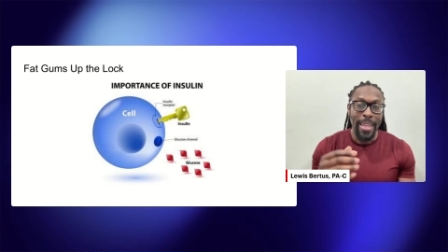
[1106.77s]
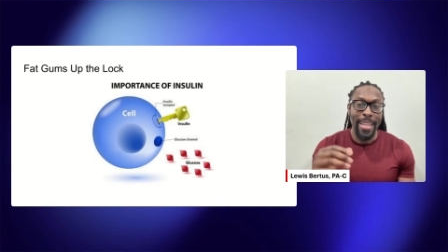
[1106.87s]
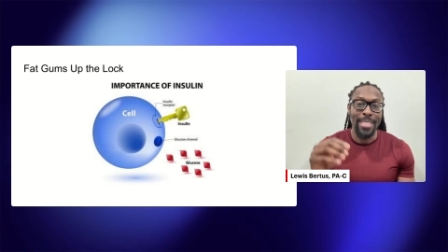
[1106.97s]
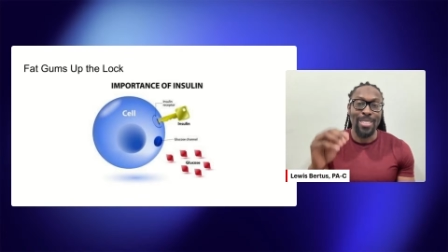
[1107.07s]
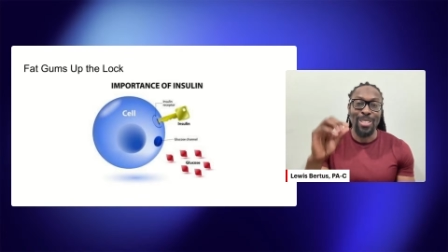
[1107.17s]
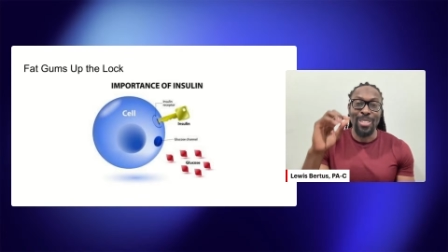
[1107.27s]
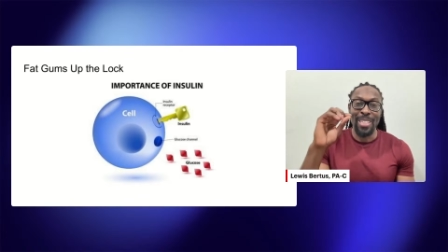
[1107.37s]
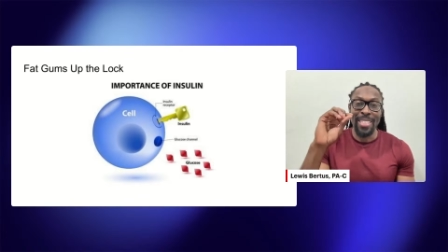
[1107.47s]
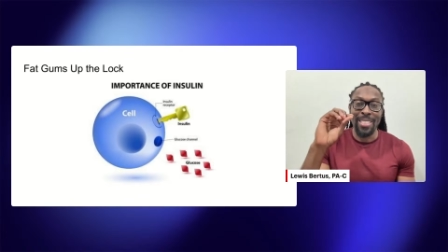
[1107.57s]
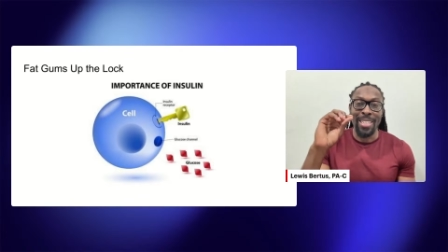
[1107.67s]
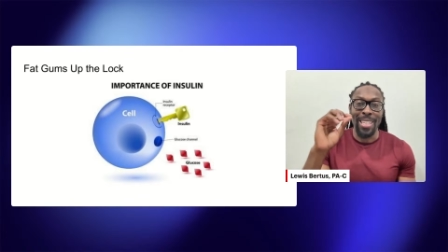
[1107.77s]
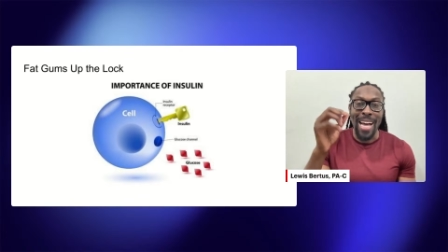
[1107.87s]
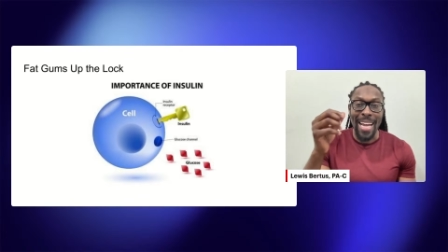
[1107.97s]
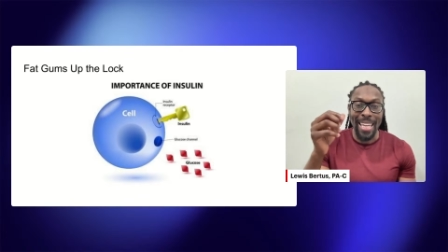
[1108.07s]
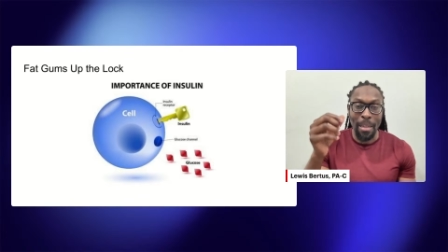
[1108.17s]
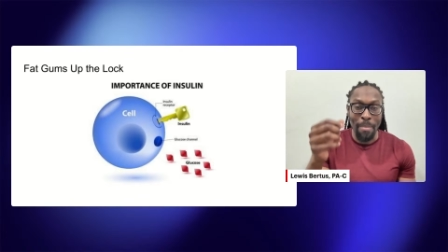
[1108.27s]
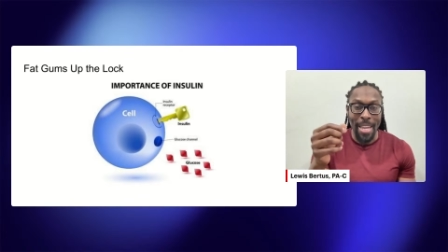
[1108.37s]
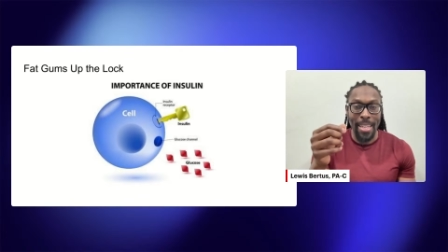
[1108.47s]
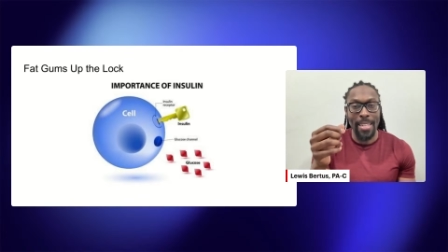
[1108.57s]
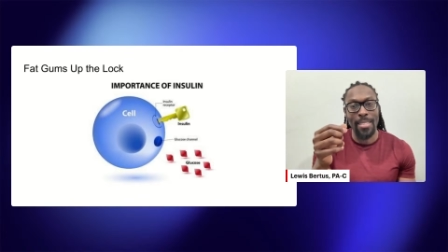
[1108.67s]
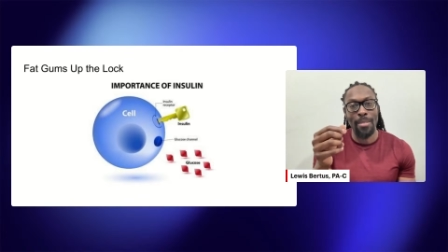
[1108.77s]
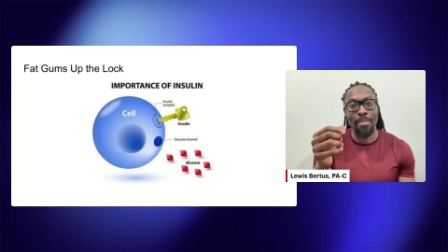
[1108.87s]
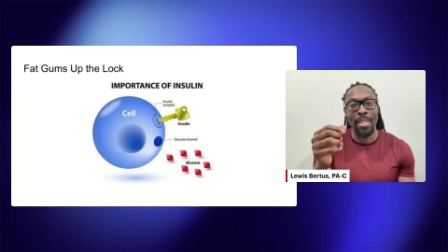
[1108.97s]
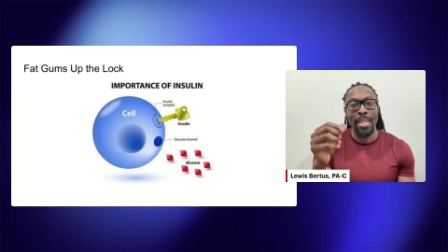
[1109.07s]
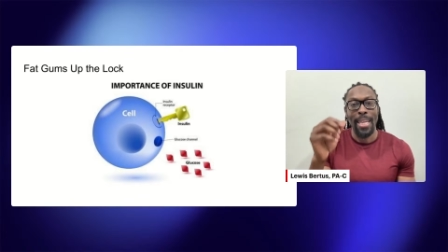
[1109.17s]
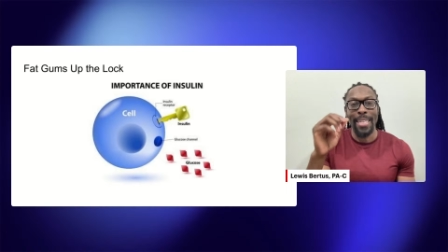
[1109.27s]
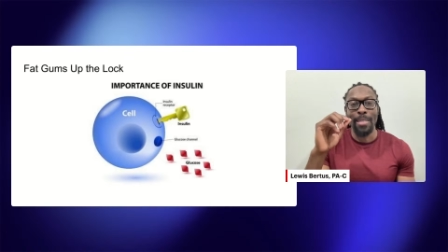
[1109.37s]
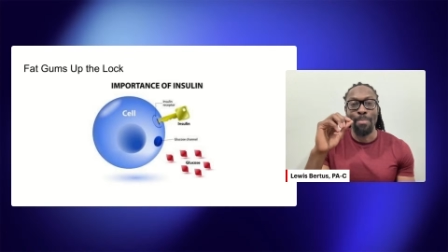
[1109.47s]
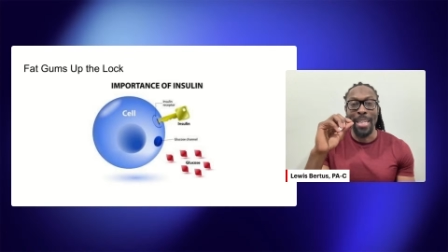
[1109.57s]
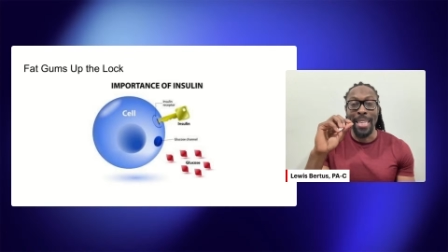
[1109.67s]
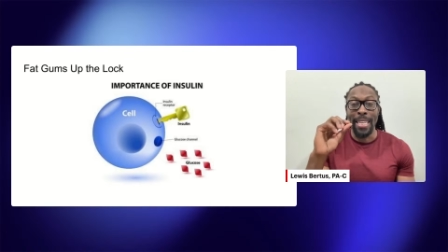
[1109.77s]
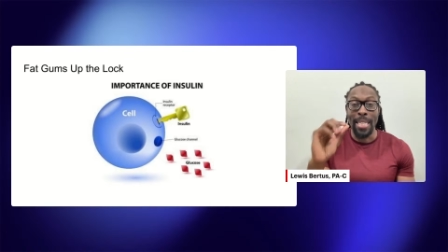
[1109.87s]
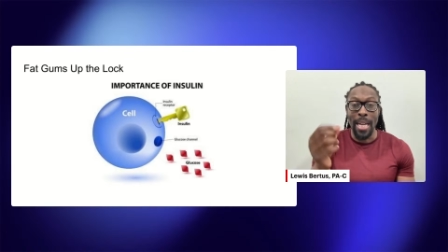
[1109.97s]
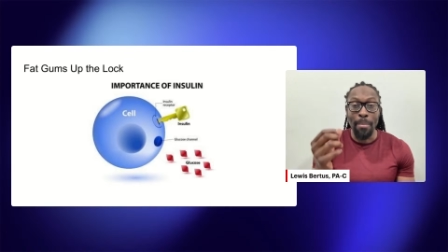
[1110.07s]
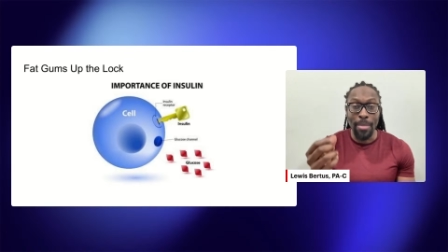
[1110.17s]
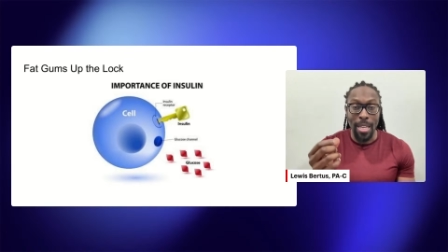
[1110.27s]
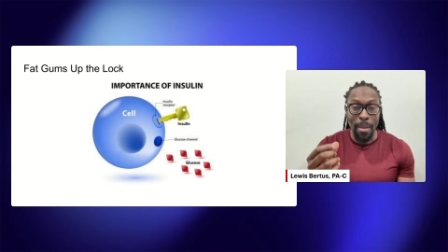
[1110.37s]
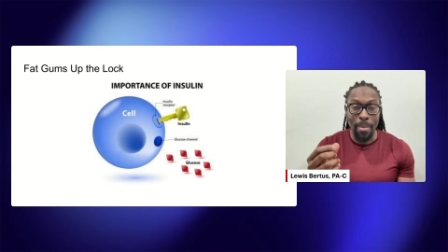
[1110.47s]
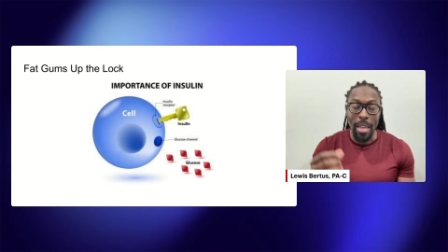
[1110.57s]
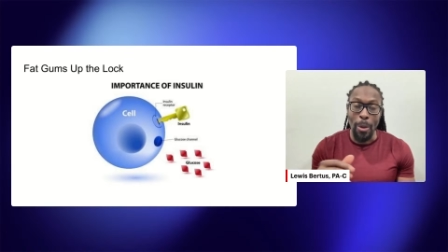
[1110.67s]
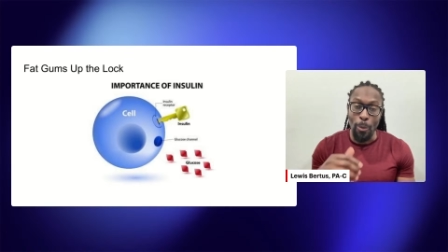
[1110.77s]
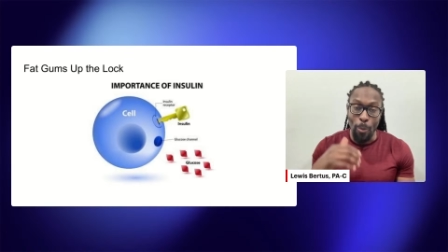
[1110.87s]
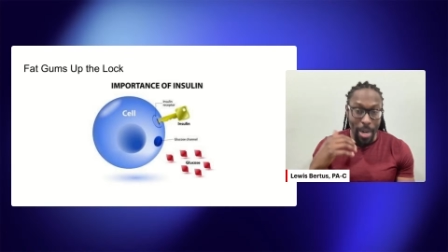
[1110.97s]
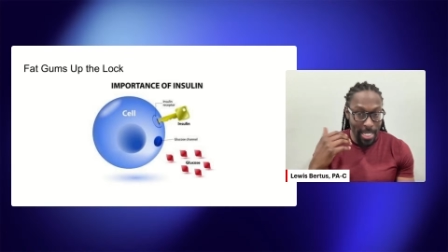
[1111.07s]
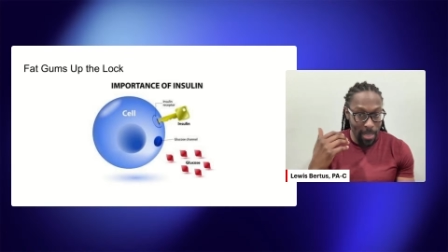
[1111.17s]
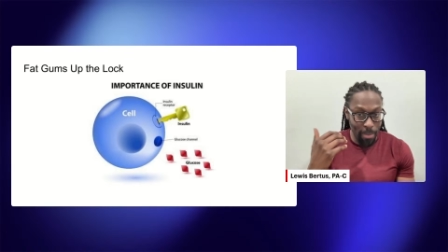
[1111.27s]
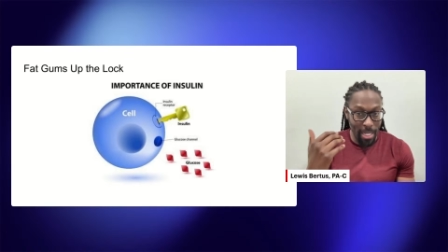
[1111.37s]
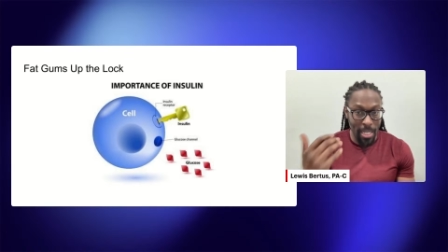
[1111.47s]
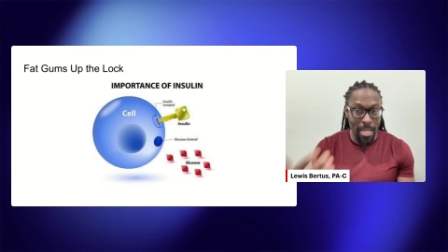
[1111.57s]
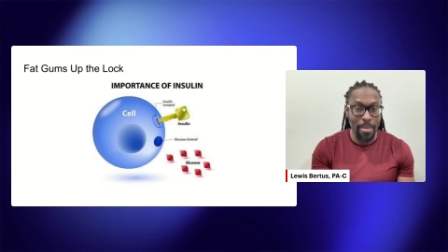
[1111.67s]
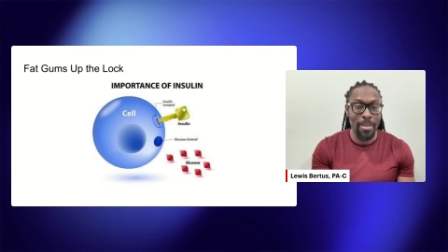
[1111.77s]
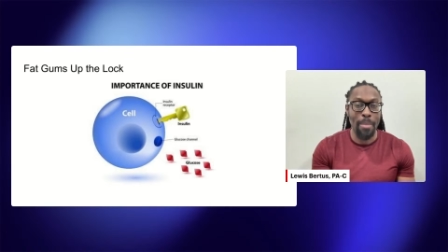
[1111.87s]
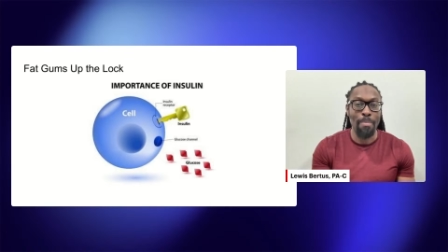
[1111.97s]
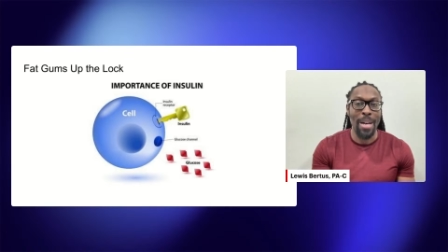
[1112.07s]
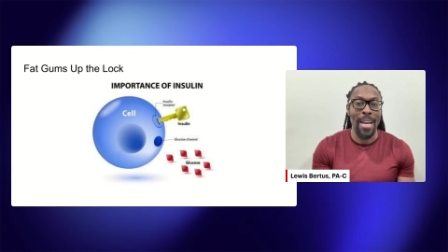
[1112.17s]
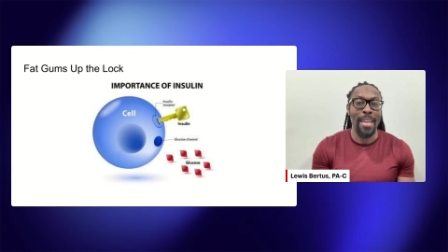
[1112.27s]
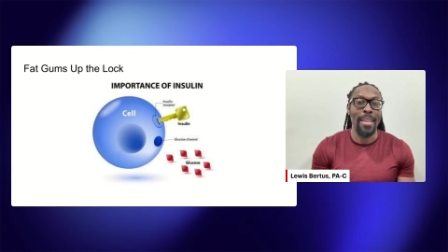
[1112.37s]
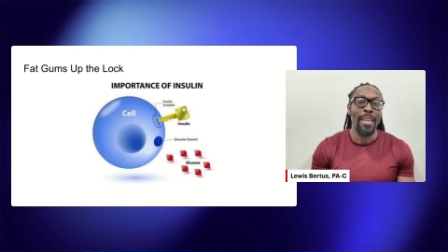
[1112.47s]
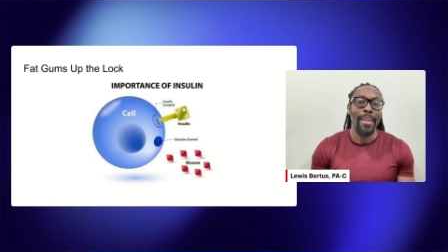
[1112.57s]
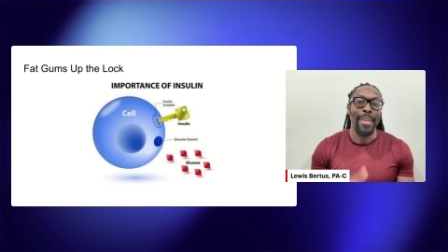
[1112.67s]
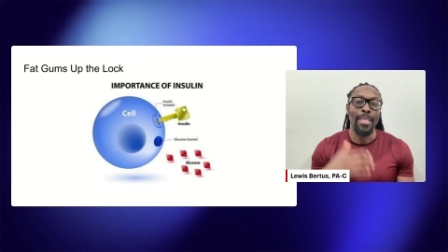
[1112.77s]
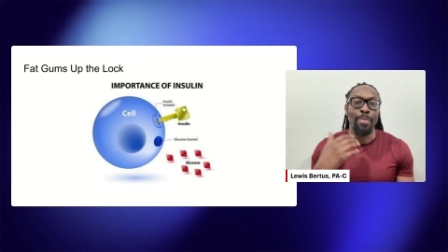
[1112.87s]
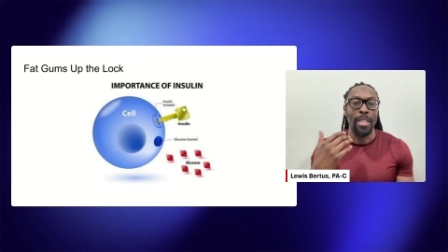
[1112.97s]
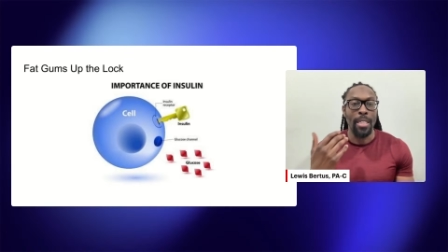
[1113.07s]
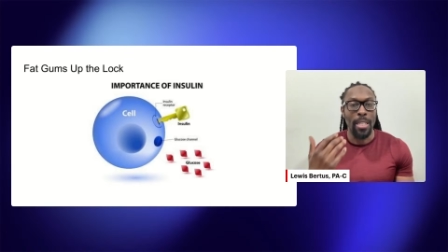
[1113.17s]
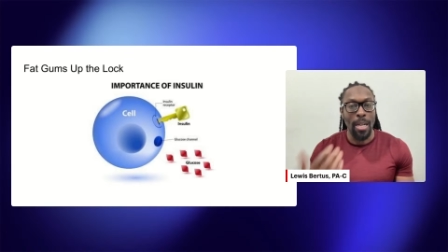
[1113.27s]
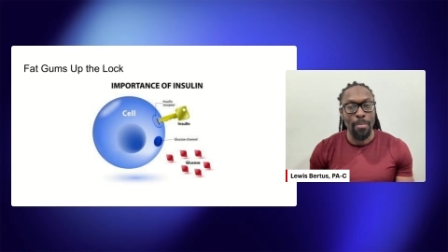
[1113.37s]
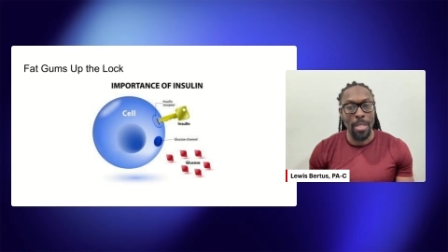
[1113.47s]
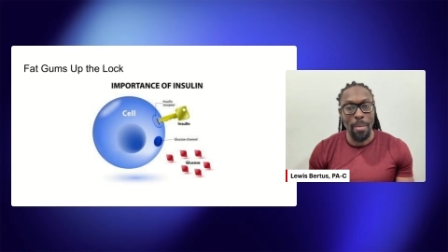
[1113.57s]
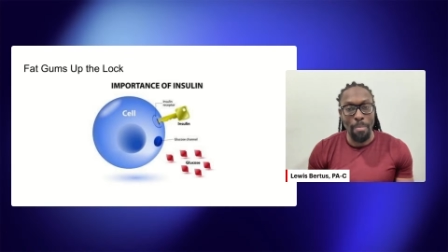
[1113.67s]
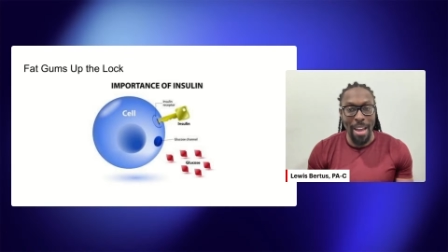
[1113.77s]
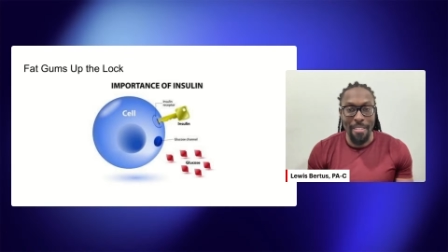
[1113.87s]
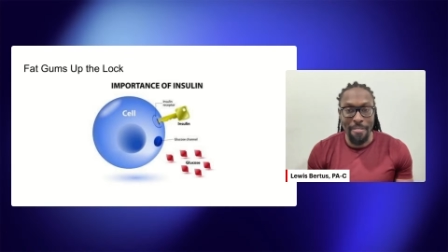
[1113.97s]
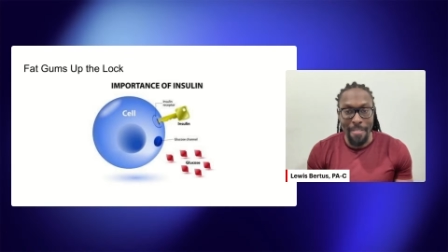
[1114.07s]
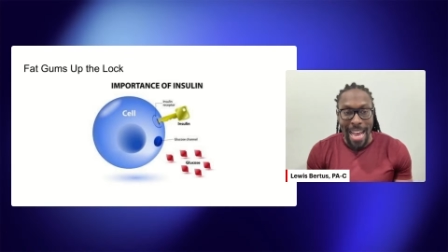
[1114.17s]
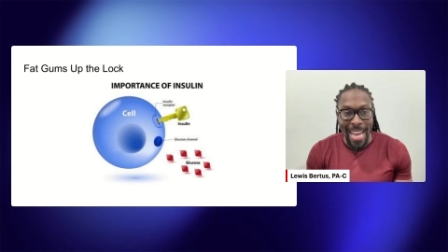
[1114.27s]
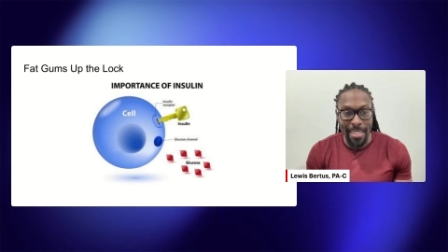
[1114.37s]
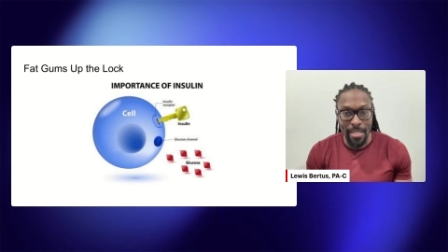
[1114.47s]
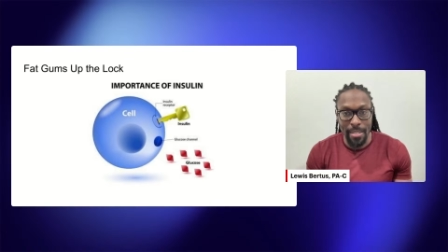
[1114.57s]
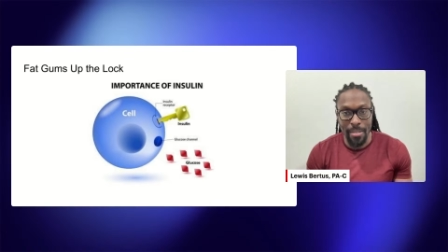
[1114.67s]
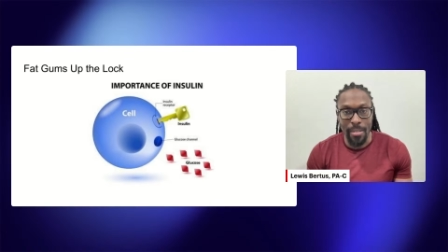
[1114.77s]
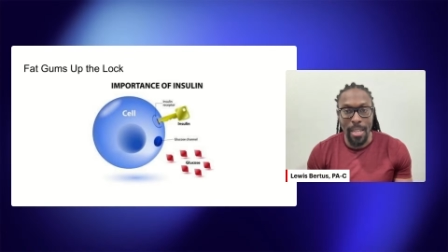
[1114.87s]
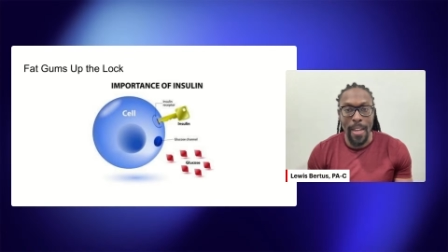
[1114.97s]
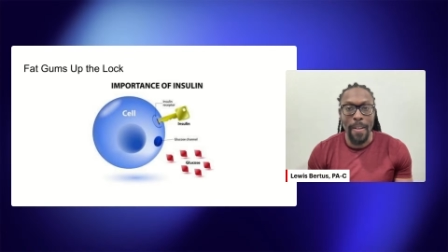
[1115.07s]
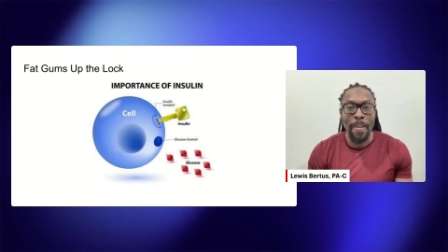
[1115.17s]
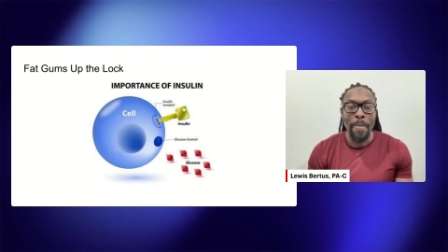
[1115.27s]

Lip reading: It's the locking mechanism is being gummed up. And what is it being gummed up by? It's being gummed up by fat. Okay.